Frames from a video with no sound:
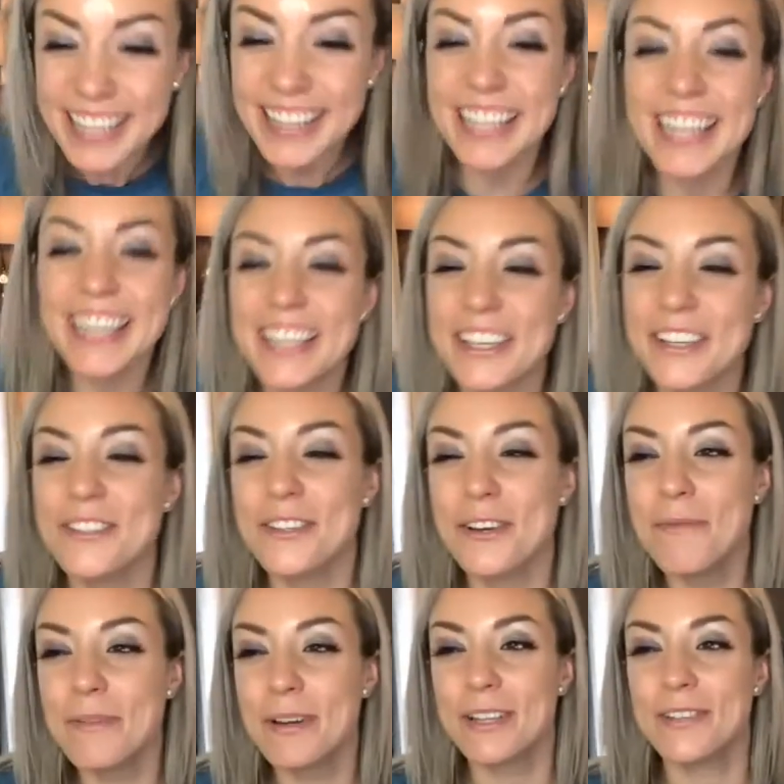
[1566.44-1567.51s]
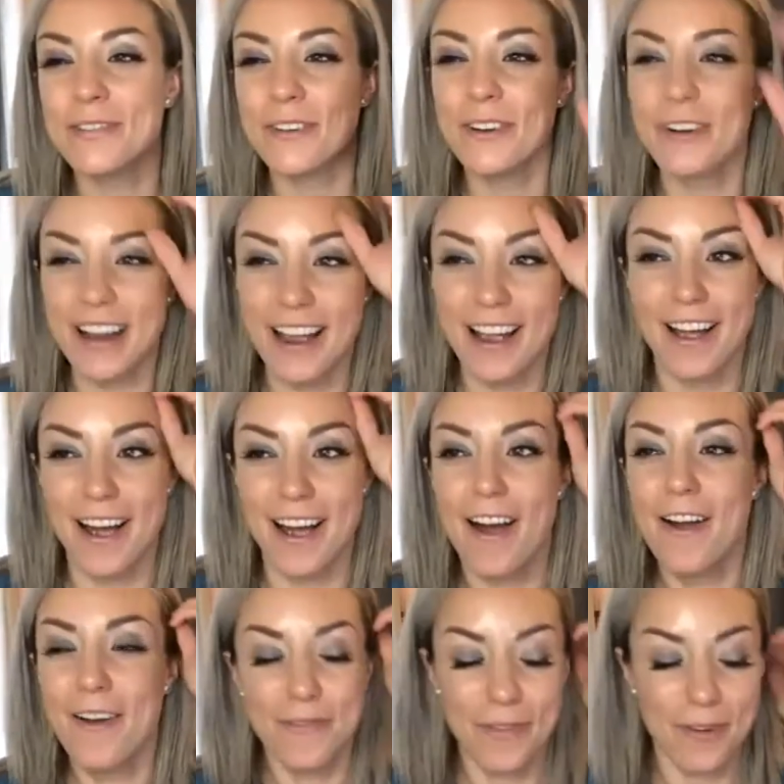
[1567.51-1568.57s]
Thank you so much for
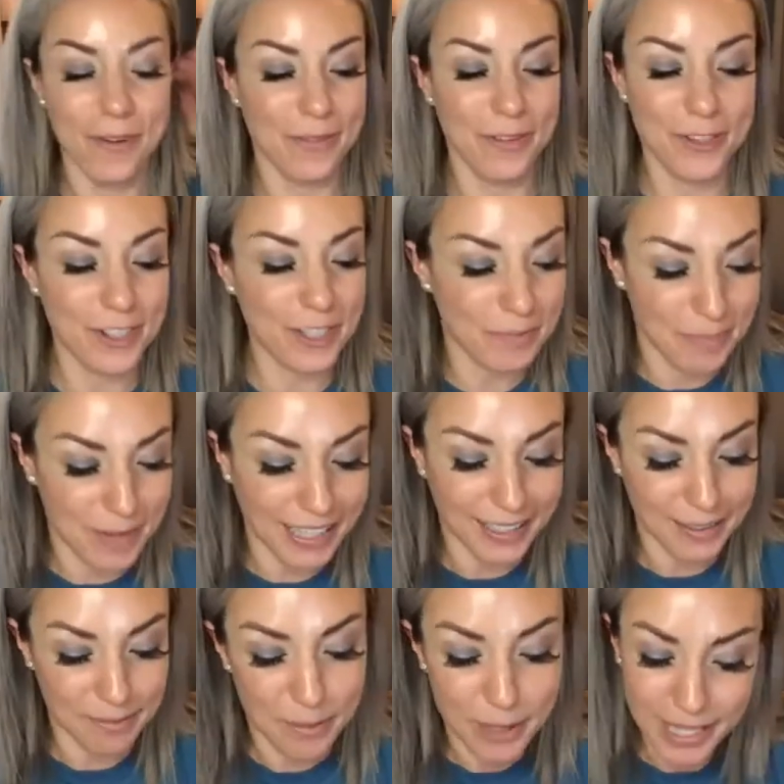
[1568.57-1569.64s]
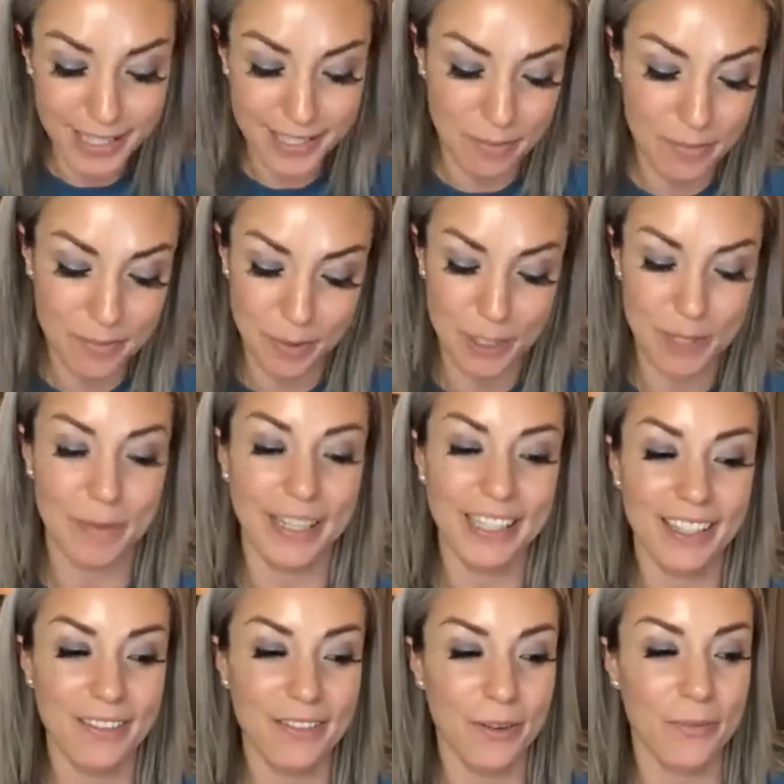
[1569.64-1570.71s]
just putting some
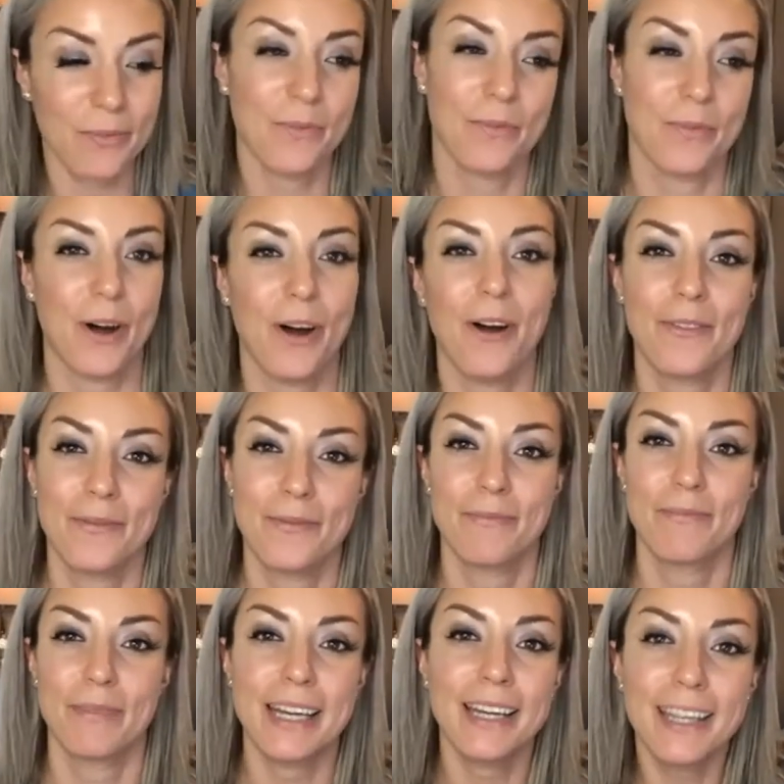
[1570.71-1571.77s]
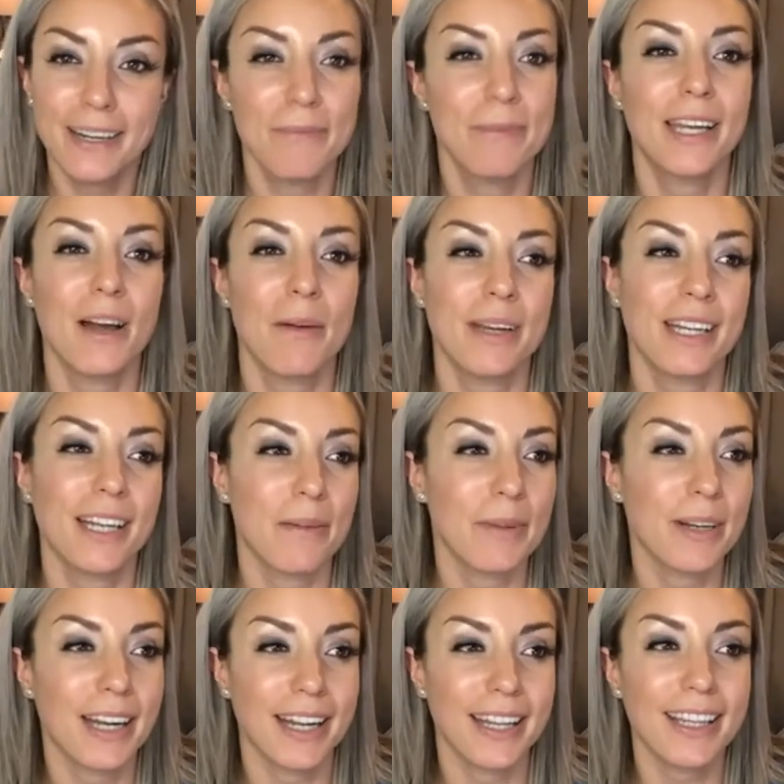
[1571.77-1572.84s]
perspective on becoming
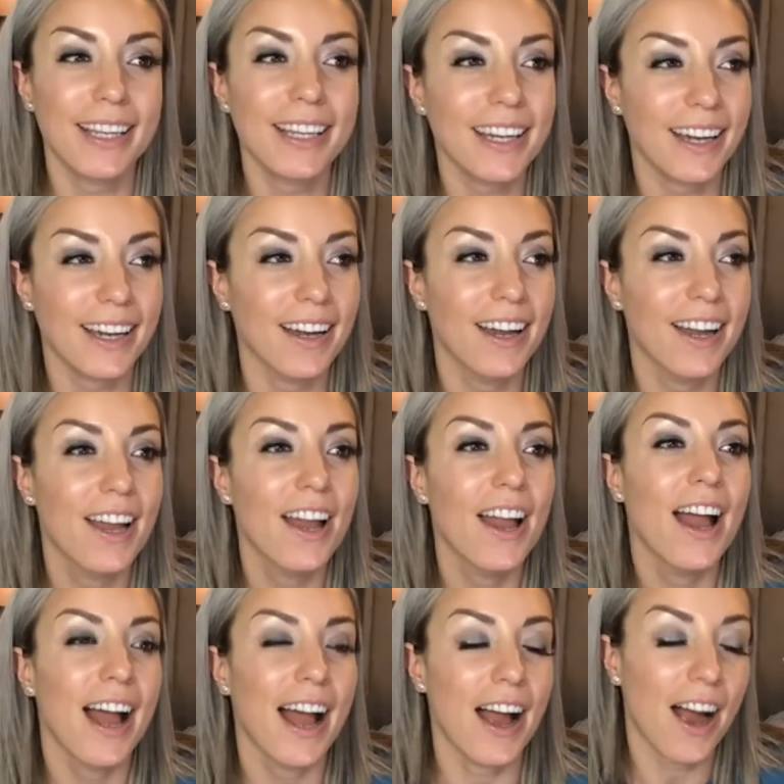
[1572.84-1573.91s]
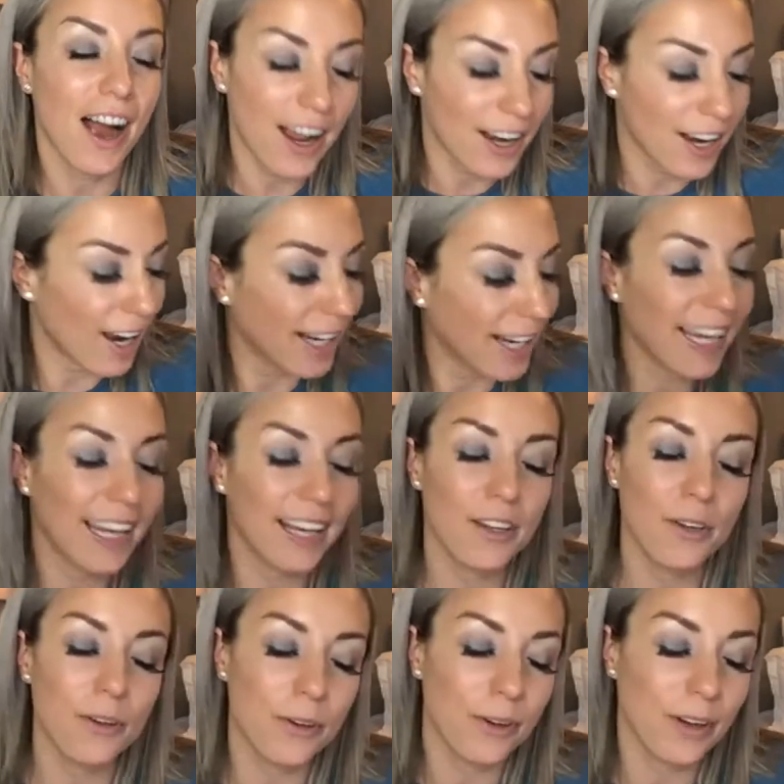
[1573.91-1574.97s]
diamond. I think, and again,
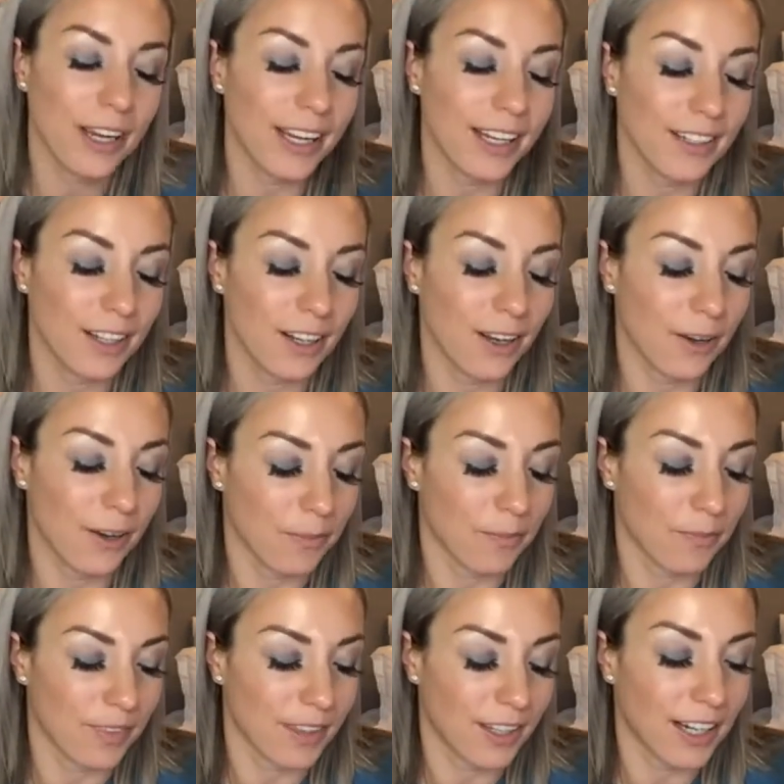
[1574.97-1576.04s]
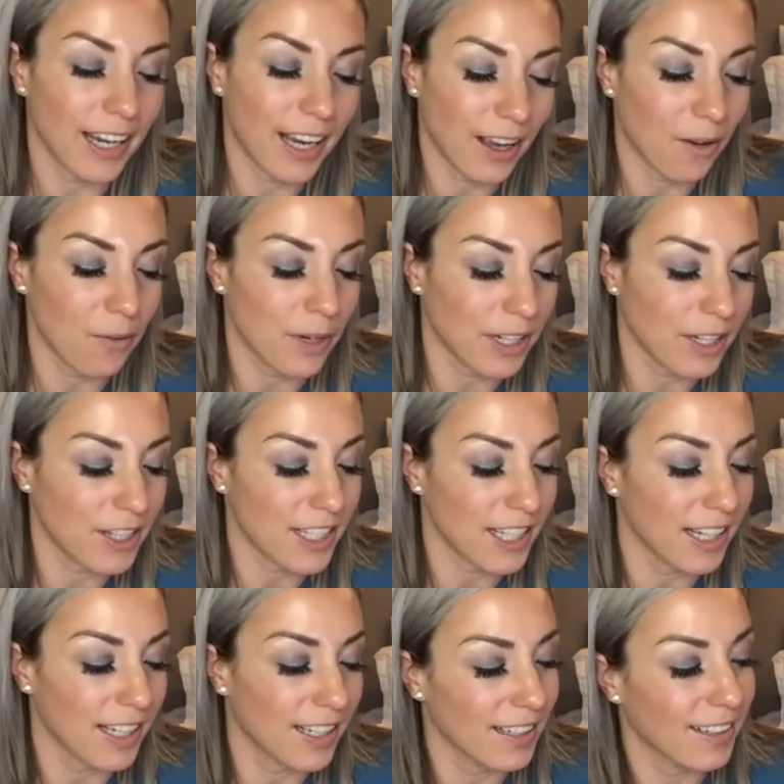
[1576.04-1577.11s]
you hit Danielle when you
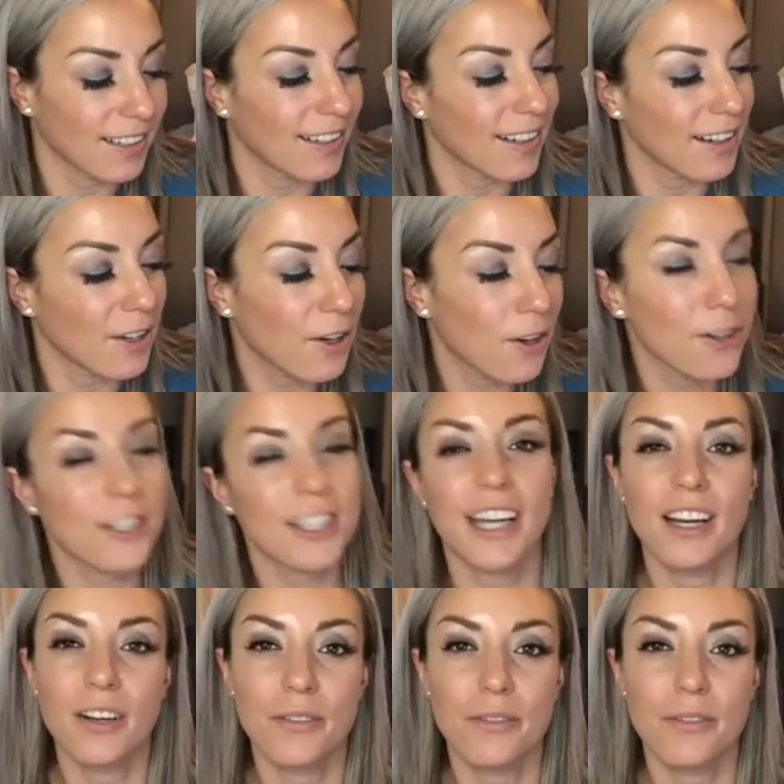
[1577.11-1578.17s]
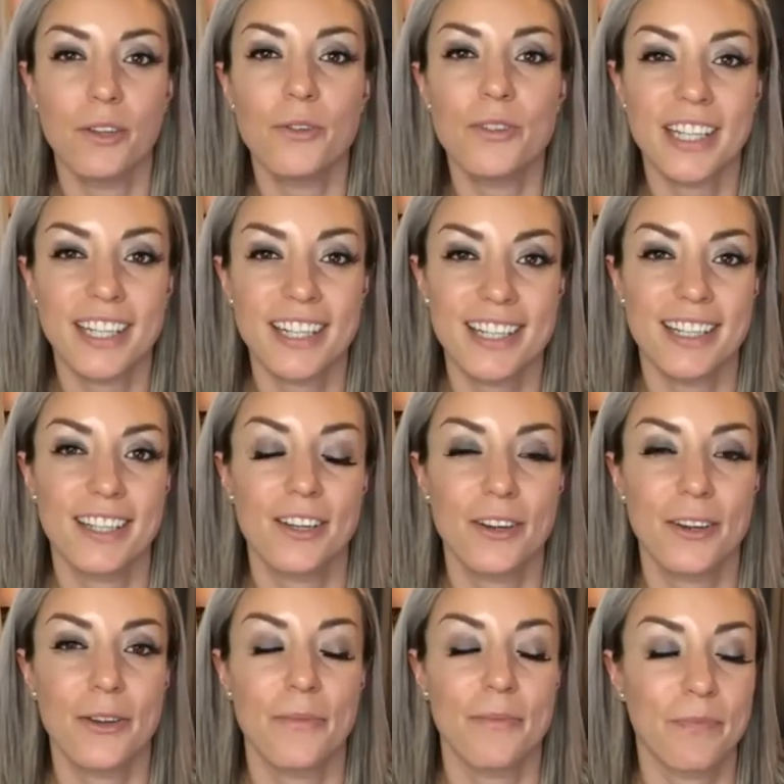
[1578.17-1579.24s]
said you're scared of losing
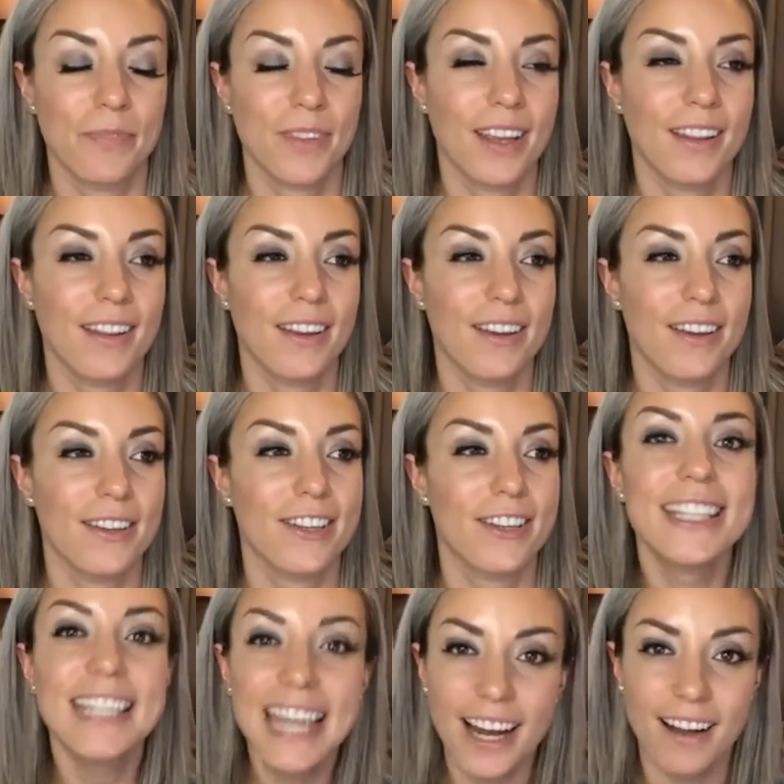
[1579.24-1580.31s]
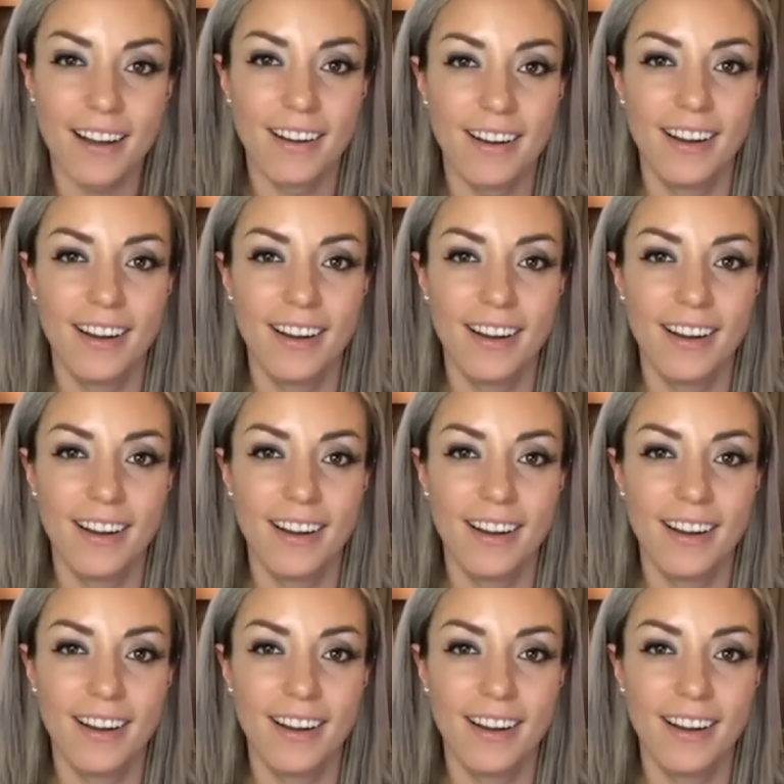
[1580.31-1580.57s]
the sale.